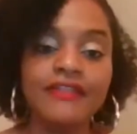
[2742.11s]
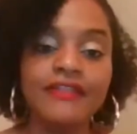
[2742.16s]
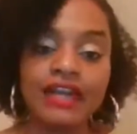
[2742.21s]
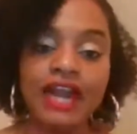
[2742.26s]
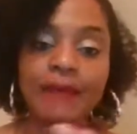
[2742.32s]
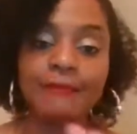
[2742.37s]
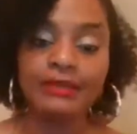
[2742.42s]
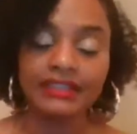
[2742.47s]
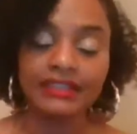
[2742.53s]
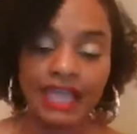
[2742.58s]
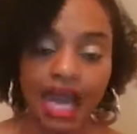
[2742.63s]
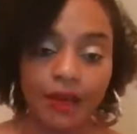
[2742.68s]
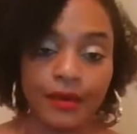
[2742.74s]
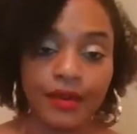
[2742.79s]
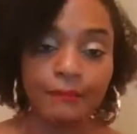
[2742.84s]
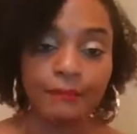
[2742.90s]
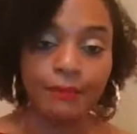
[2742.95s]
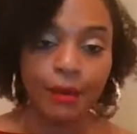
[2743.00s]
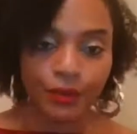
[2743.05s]
then I'm
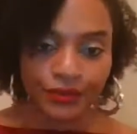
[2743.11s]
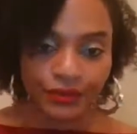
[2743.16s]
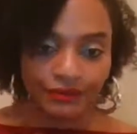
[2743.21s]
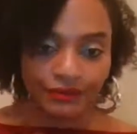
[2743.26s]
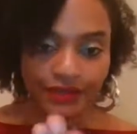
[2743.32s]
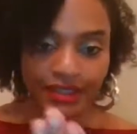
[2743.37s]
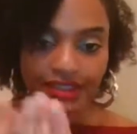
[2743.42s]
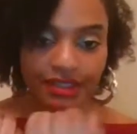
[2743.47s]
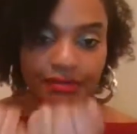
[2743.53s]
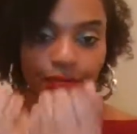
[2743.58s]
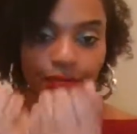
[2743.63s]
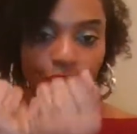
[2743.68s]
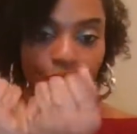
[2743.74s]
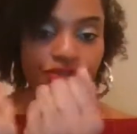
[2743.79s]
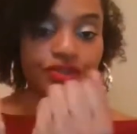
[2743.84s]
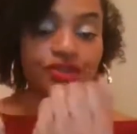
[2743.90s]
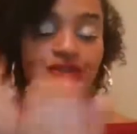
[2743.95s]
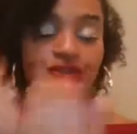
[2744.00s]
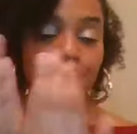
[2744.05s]
allowing both of these
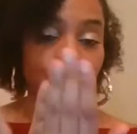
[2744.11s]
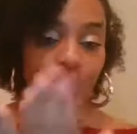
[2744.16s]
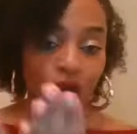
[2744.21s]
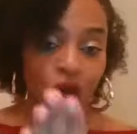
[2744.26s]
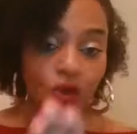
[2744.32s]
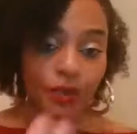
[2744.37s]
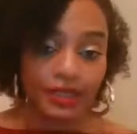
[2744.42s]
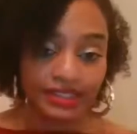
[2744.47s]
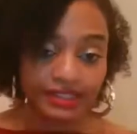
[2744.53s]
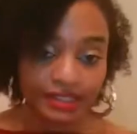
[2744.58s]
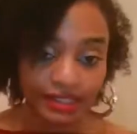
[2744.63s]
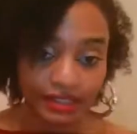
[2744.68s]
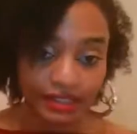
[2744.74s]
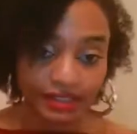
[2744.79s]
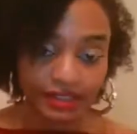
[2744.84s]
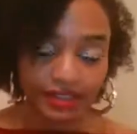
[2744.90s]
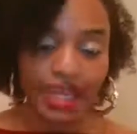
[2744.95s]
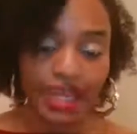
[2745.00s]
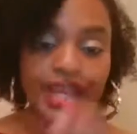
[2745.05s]
emotions to
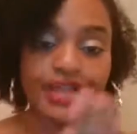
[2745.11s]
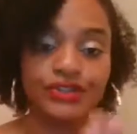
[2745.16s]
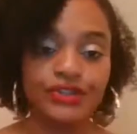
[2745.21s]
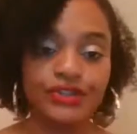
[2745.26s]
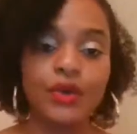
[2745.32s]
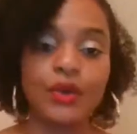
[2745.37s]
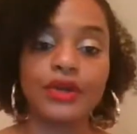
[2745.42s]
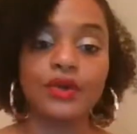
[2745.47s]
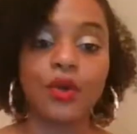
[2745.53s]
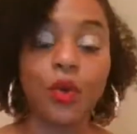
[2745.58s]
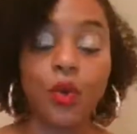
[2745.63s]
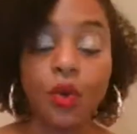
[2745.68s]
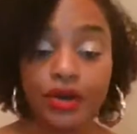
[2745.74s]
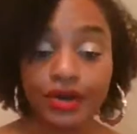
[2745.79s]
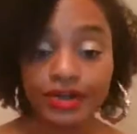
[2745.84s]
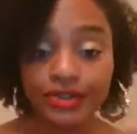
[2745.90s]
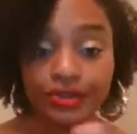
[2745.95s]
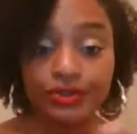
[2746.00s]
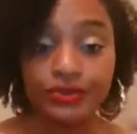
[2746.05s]
coexist. And so in
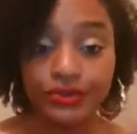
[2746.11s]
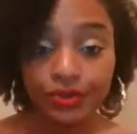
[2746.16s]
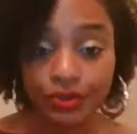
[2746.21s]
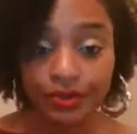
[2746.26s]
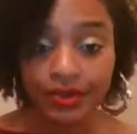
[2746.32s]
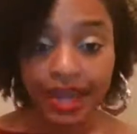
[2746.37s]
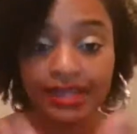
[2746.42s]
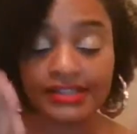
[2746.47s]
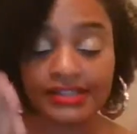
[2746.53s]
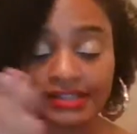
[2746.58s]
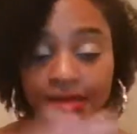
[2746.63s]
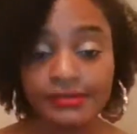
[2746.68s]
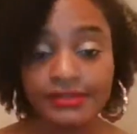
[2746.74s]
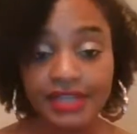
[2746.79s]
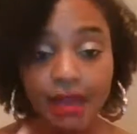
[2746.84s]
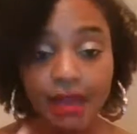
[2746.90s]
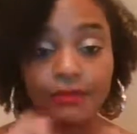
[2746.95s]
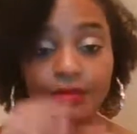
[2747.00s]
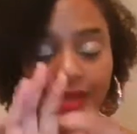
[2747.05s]
order to do that,
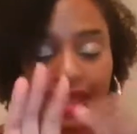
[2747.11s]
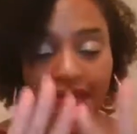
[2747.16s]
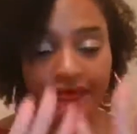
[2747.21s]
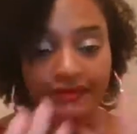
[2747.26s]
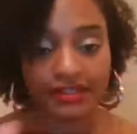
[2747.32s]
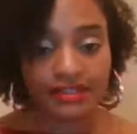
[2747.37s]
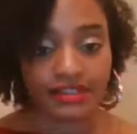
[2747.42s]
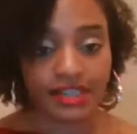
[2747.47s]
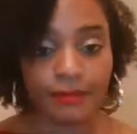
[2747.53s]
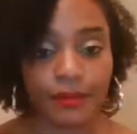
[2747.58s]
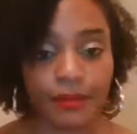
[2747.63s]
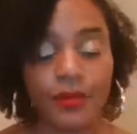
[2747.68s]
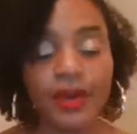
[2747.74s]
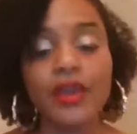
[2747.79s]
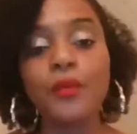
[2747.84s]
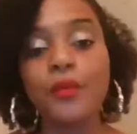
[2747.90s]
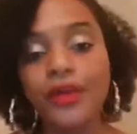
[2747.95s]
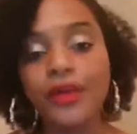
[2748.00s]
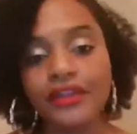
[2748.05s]
sometimes we have to step
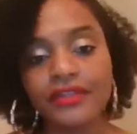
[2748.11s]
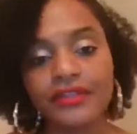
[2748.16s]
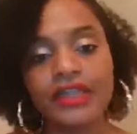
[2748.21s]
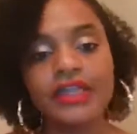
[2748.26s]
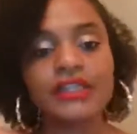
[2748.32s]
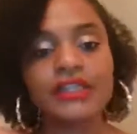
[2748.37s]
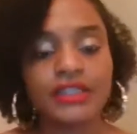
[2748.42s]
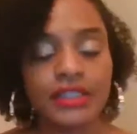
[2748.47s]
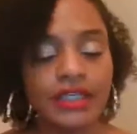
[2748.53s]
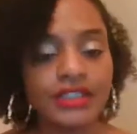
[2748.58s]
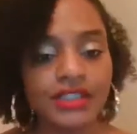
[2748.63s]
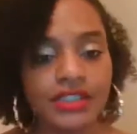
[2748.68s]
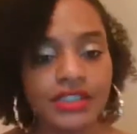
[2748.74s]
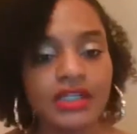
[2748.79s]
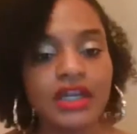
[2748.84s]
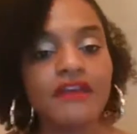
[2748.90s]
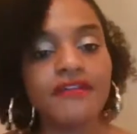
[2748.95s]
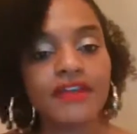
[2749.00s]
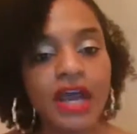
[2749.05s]
away with the
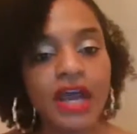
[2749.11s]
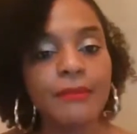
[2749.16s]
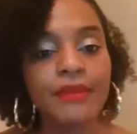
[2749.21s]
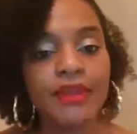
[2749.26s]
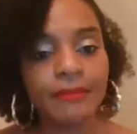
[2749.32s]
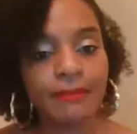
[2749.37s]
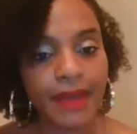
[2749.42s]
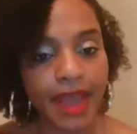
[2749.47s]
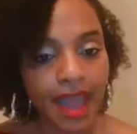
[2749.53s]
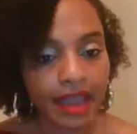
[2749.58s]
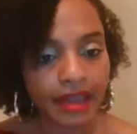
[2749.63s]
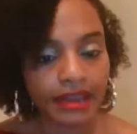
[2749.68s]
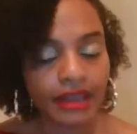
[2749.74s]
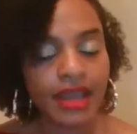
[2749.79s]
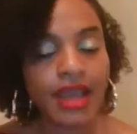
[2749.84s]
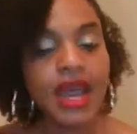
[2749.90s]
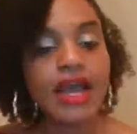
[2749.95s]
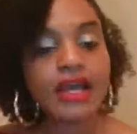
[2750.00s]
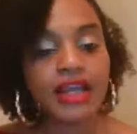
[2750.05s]
intention of coming back
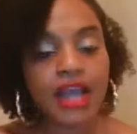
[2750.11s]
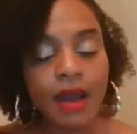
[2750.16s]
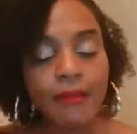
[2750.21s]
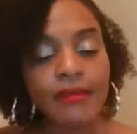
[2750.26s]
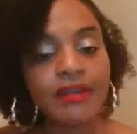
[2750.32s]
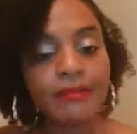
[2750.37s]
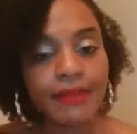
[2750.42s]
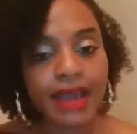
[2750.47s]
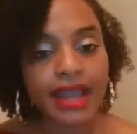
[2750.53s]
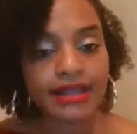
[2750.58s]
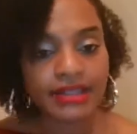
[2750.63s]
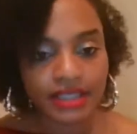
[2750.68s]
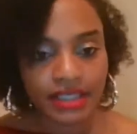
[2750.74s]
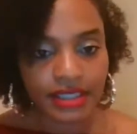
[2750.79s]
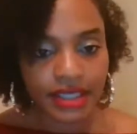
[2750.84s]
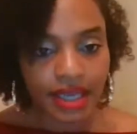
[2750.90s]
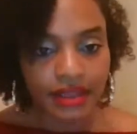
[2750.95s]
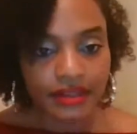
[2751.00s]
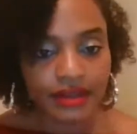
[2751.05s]

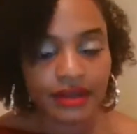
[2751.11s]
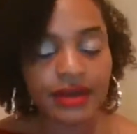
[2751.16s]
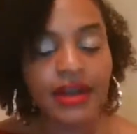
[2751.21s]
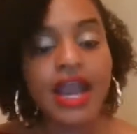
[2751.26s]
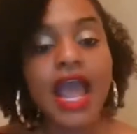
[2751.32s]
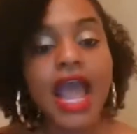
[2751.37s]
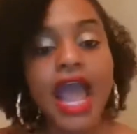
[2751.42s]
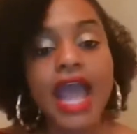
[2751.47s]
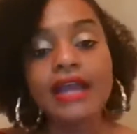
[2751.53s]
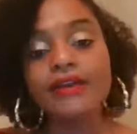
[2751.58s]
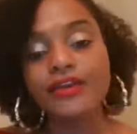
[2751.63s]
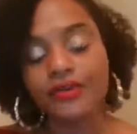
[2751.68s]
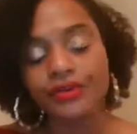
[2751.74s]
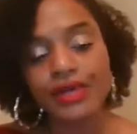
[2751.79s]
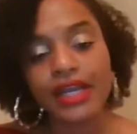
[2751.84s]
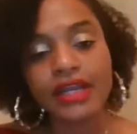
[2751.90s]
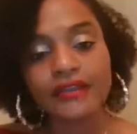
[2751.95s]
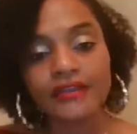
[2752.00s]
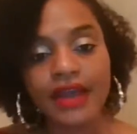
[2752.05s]
together and
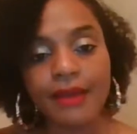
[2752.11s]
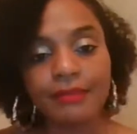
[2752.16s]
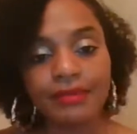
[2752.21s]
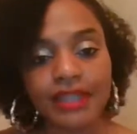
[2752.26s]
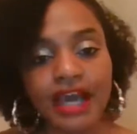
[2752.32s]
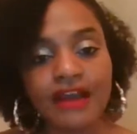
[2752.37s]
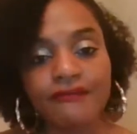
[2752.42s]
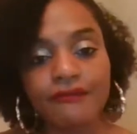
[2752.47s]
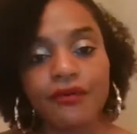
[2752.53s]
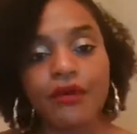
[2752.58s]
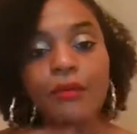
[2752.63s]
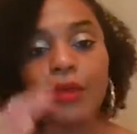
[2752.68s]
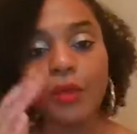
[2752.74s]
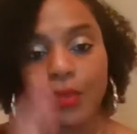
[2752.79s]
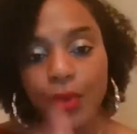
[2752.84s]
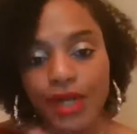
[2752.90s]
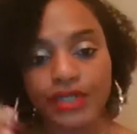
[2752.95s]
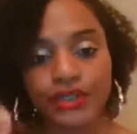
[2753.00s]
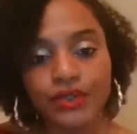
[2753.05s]
creating that platform.
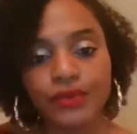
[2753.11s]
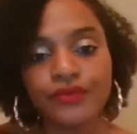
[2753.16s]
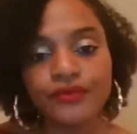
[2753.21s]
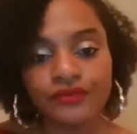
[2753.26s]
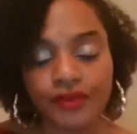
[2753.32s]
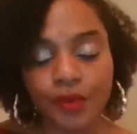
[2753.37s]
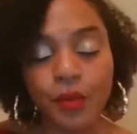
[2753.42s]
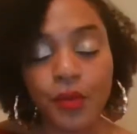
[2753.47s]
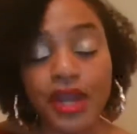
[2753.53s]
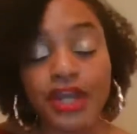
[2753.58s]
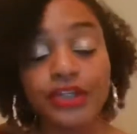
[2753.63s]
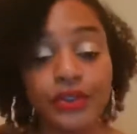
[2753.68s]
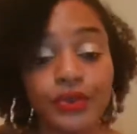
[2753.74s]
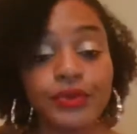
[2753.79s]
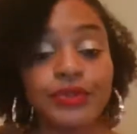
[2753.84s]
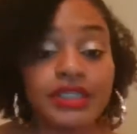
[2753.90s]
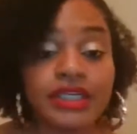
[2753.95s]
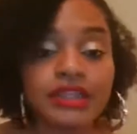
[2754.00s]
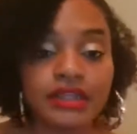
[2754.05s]
When
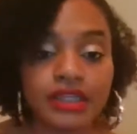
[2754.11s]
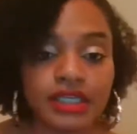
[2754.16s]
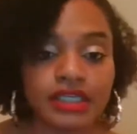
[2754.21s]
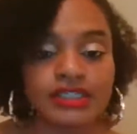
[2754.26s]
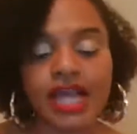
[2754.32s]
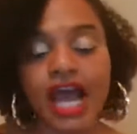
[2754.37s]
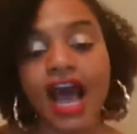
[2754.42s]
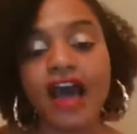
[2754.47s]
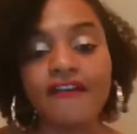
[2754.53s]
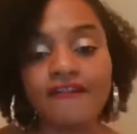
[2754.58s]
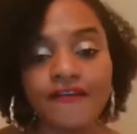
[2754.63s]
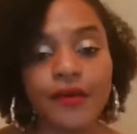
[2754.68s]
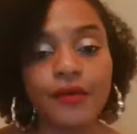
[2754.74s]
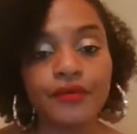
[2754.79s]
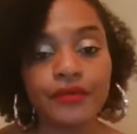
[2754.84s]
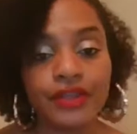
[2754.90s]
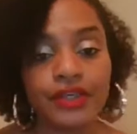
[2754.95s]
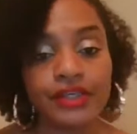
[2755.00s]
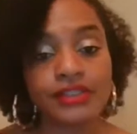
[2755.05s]
you did this, I
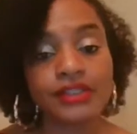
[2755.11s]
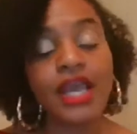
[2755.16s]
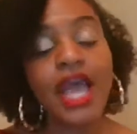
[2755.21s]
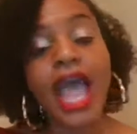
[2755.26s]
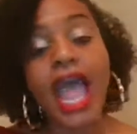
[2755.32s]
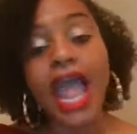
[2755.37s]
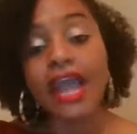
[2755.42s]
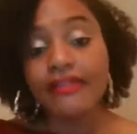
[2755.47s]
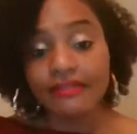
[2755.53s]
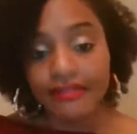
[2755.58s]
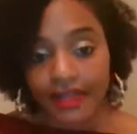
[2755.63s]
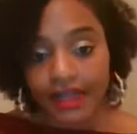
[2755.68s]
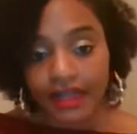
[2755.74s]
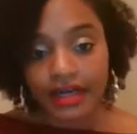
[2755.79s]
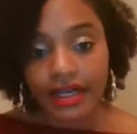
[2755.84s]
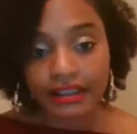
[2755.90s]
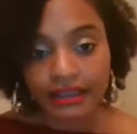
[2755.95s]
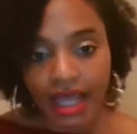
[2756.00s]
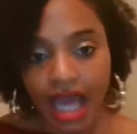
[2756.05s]
felt this. And
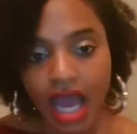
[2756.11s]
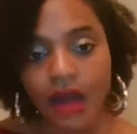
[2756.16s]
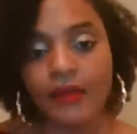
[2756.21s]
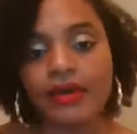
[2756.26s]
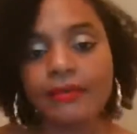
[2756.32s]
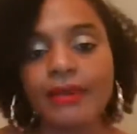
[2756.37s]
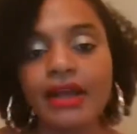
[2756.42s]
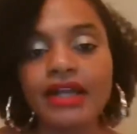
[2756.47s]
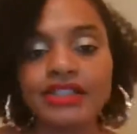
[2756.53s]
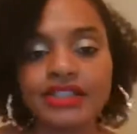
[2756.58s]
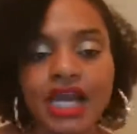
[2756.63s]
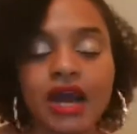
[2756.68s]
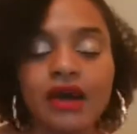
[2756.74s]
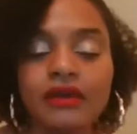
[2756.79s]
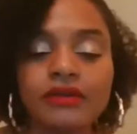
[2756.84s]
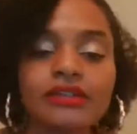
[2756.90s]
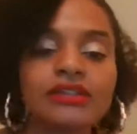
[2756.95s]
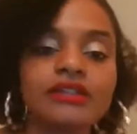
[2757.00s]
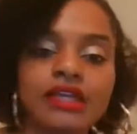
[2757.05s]
then allowing my
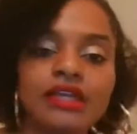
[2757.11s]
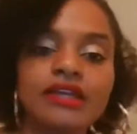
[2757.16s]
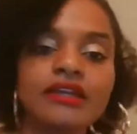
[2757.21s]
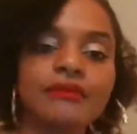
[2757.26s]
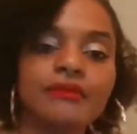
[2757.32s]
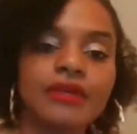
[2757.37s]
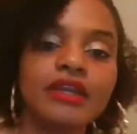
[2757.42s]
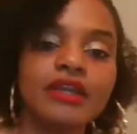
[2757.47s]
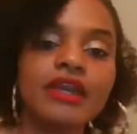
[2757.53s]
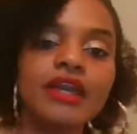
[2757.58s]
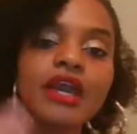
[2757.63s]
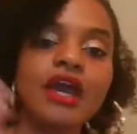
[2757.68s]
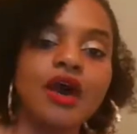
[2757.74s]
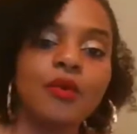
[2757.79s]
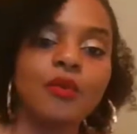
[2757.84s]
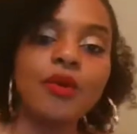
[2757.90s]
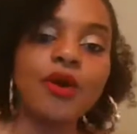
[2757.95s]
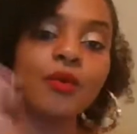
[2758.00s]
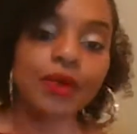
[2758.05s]
child to say to me,
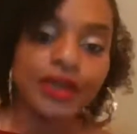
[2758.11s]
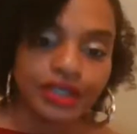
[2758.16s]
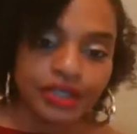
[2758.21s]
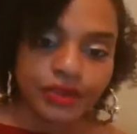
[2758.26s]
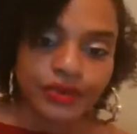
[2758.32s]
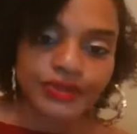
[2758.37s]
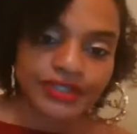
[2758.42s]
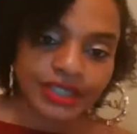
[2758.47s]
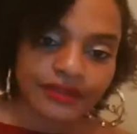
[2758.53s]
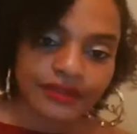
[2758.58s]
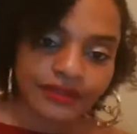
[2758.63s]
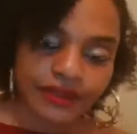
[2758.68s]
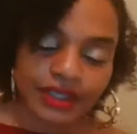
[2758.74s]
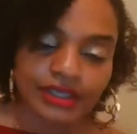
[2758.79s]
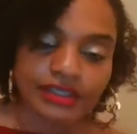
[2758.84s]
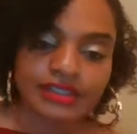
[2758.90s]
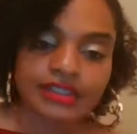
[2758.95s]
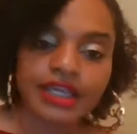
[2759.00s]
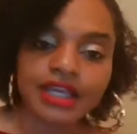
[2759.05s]
well, when you said
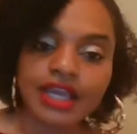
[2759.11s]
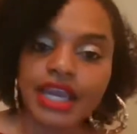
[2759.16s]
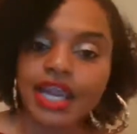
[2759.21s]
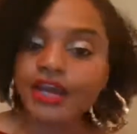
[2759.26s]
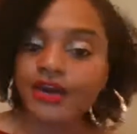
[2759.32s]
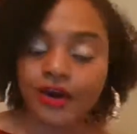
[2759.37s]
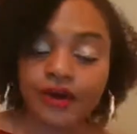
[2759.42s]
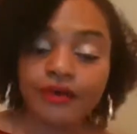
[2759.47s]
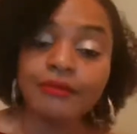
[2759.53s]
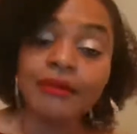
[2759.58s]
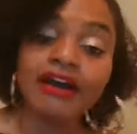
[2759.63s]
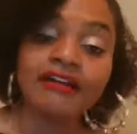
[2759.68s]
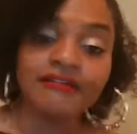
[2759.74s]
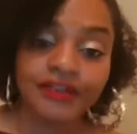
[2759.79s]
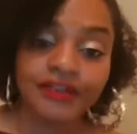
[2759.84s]
this, it hurt my